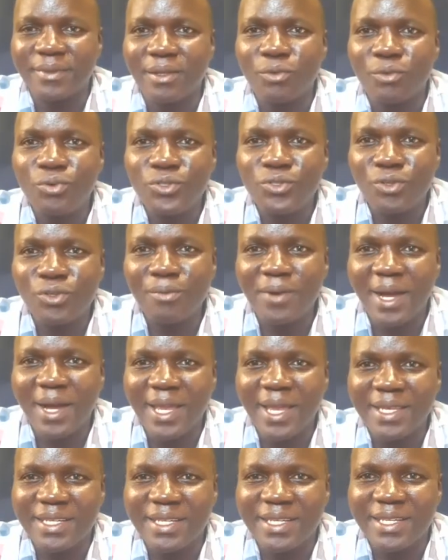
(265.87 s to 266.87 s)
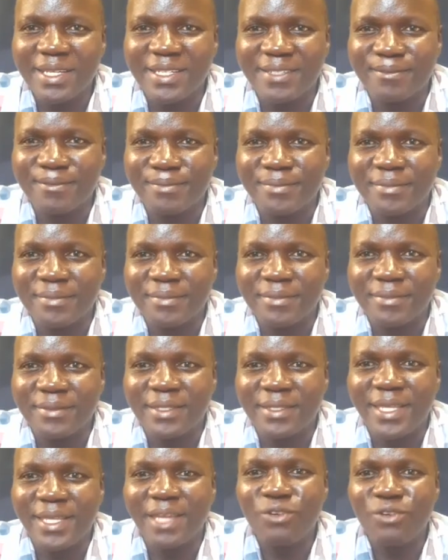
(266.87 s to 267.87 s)
Kucho Mohali,
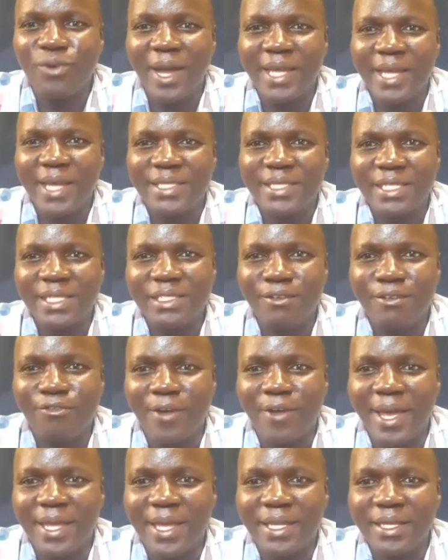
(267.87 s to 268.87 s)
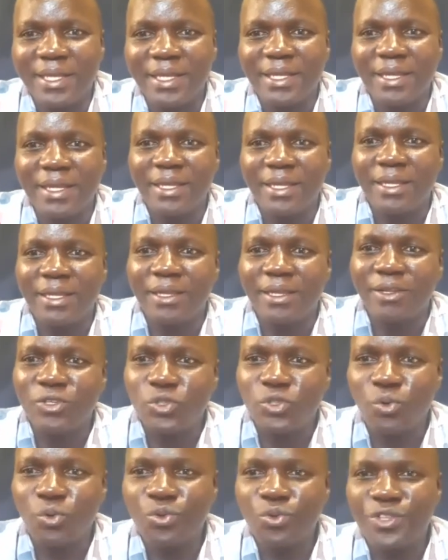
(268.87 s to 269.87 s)
can you identify
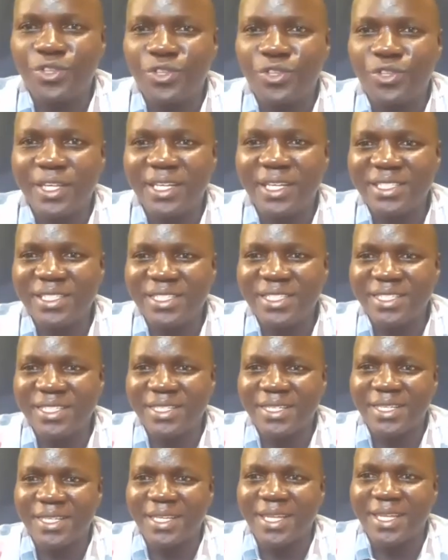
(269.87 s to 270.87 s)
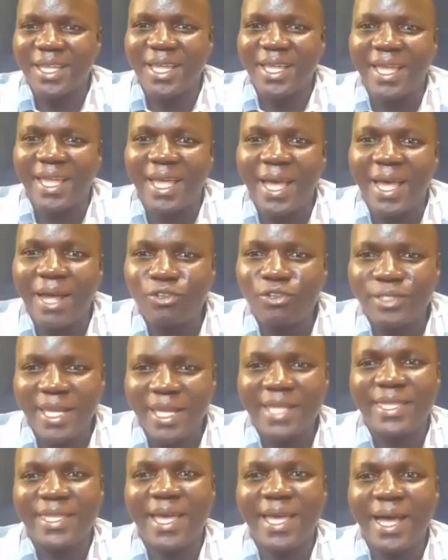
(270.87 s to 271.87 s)
2 things
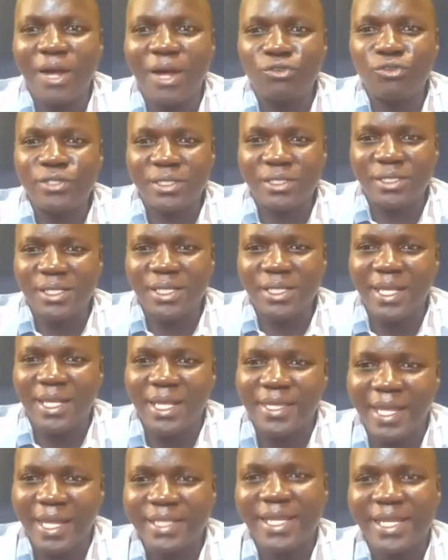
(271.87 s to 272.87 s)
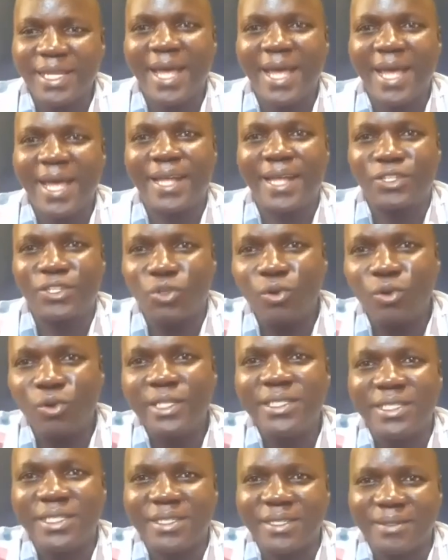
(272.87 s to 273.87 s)
outside the house that are
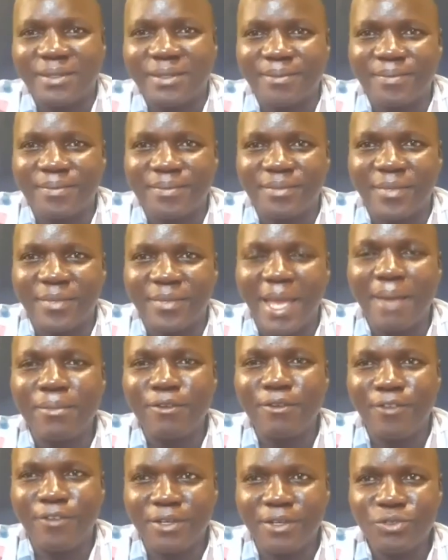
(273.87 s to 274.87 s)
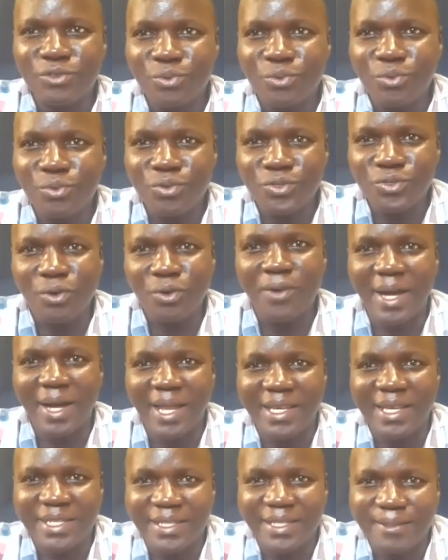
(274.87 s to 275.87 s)
solids? I'm referring to Kucho
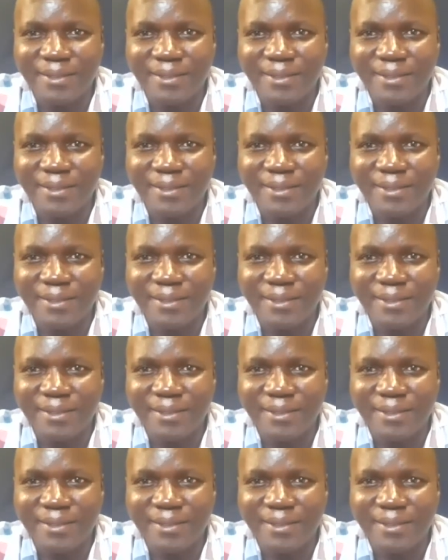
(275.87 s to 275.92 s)
Mohali.